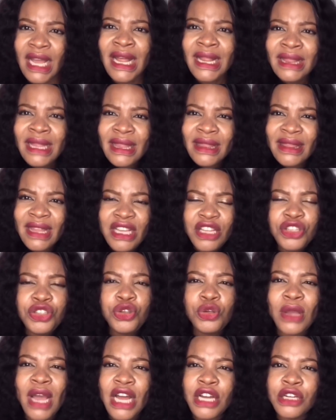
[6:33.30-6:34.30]
The things
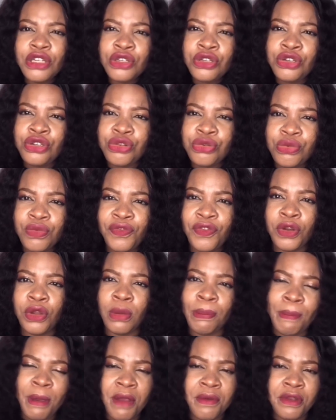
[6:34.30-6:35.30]
you can do for your
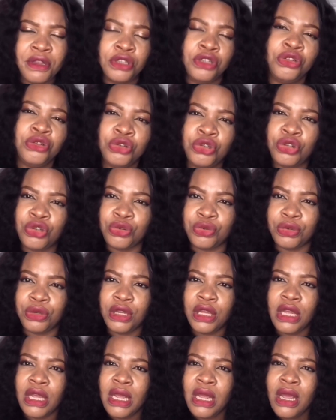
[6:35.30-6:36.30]
parents, you do.
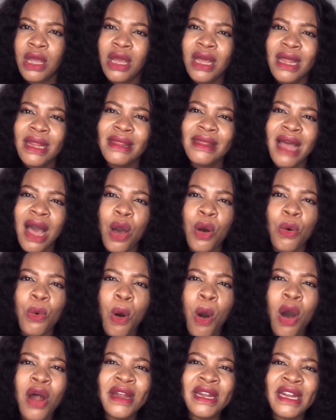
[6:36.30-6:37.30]
Now,
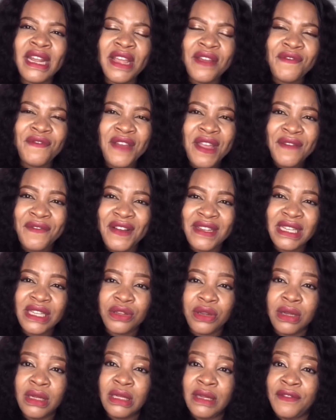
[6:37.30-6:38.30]
on the emphasis
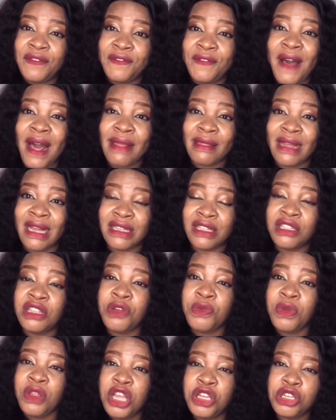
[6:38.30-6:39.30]
on the fact that the
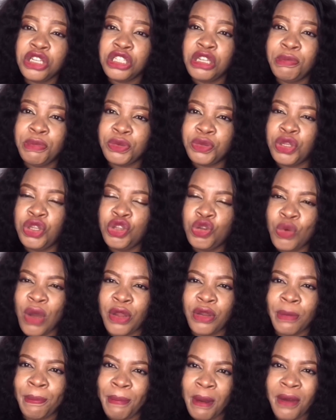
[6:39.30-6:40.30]
relationship between you and
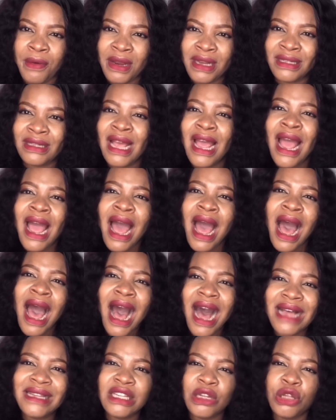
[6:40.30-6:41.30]
your parents
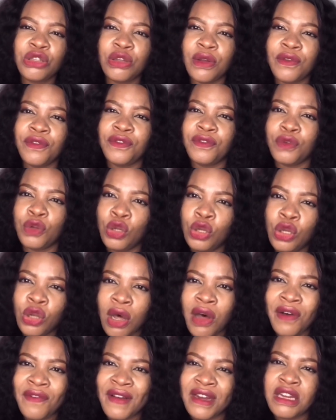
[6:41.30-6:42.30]
has a lot of
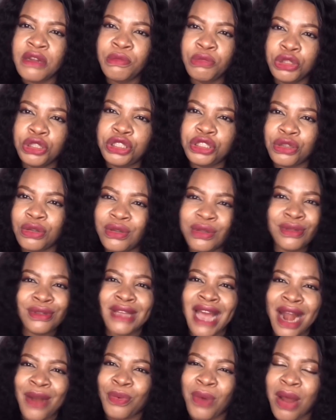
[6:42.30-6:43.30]
love and emotions
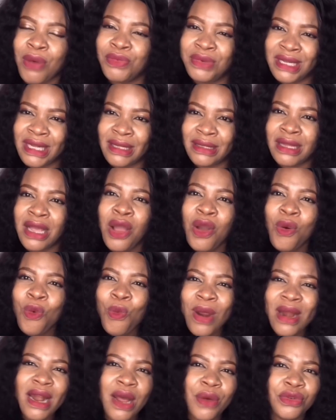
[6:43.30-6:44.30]
around it.
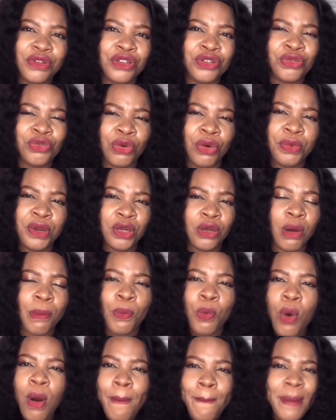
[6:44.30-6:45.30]
When I was growing up,
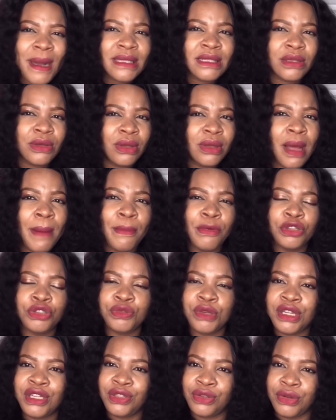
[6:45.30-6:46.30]
one particular
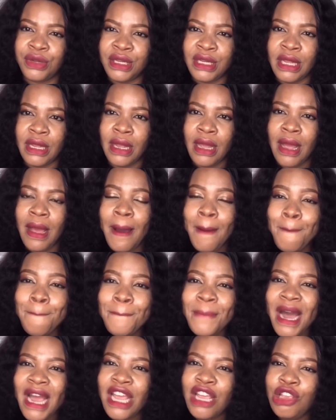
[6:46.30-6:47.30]
Mothering Sunday,
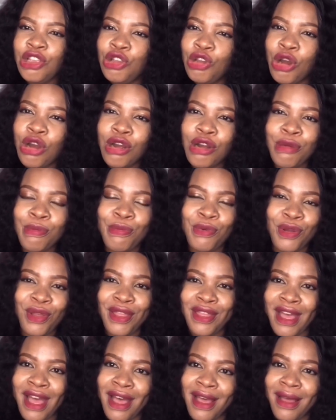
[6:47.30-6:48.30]
my younger
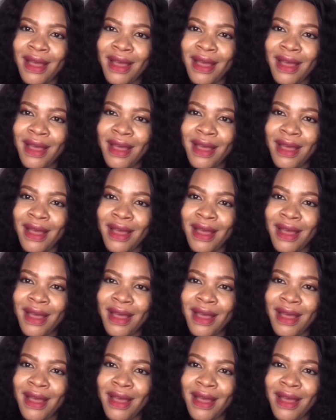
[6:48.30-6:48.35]
brother